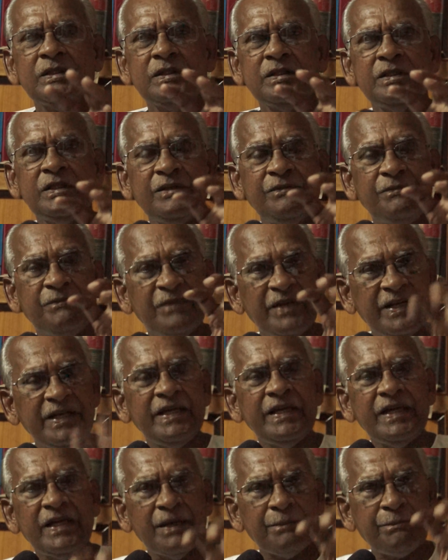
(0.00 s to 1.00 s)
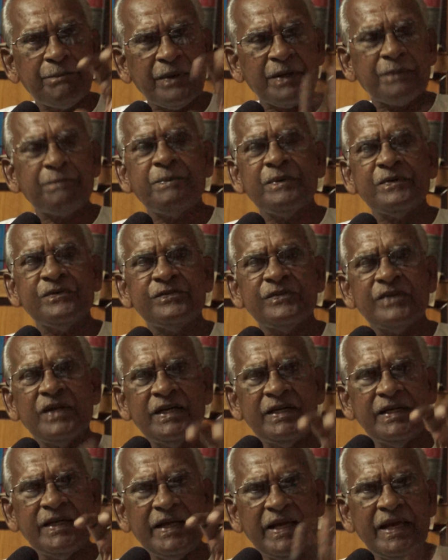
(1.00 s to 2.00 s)
The very purpose
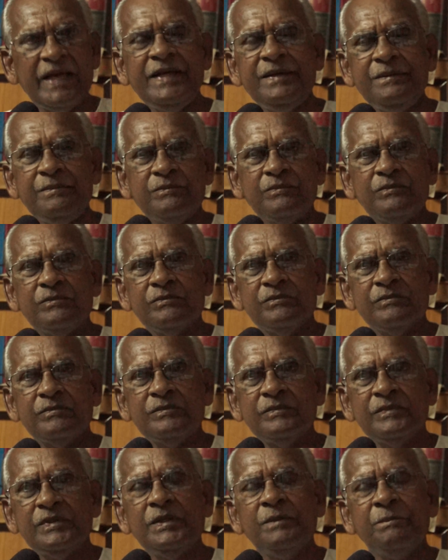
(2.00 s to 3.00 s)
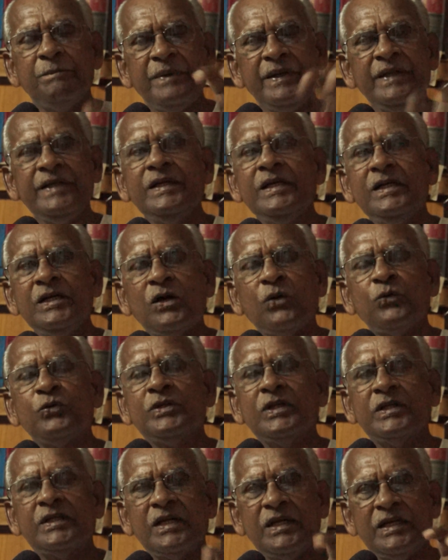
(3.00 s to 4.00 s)
and aim in bringing out
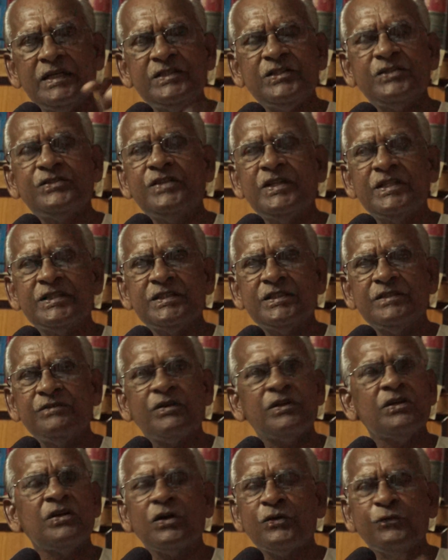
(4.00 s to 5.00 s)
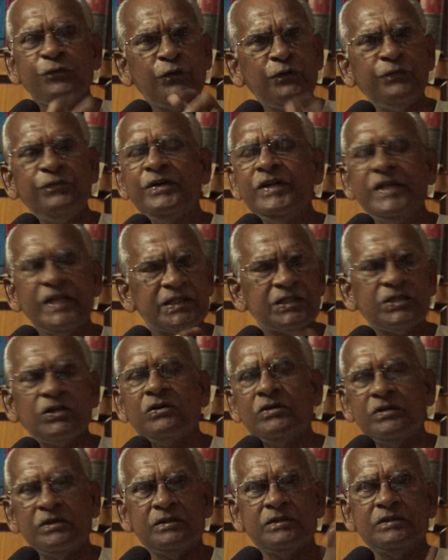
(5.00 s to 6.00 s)
that legislation were not fulfilled at
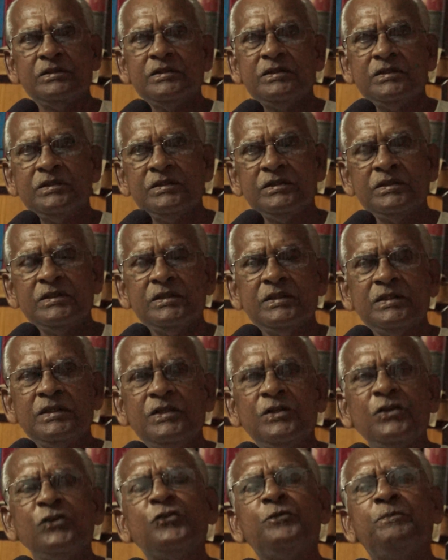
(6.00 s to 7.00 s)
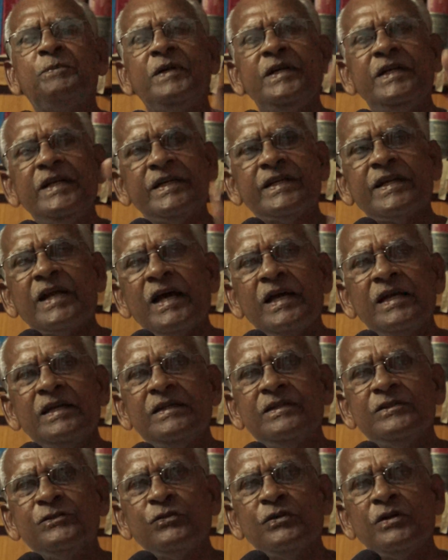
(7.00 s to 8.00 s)
all. Speedy trial
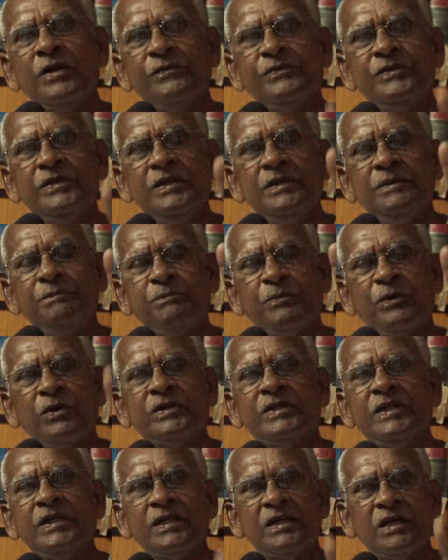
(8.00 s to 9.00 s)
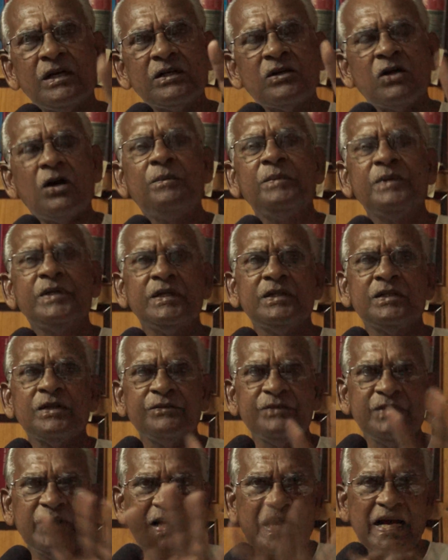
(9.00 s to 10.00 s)
is one of the important concomitant
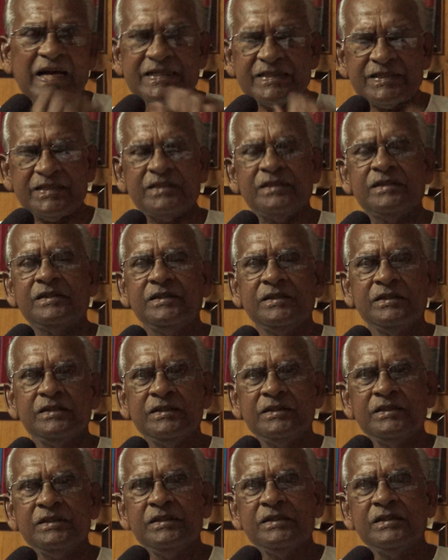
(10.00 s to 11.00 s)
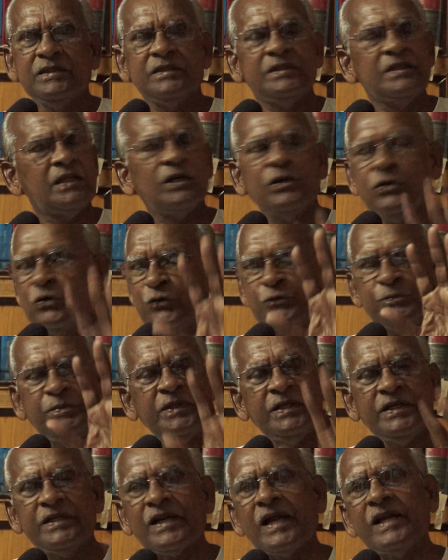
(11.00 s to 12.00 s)
of the act. There are no
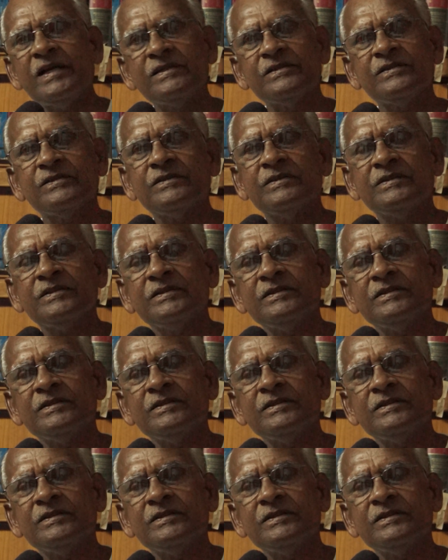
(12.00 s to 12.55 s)
speedy trials.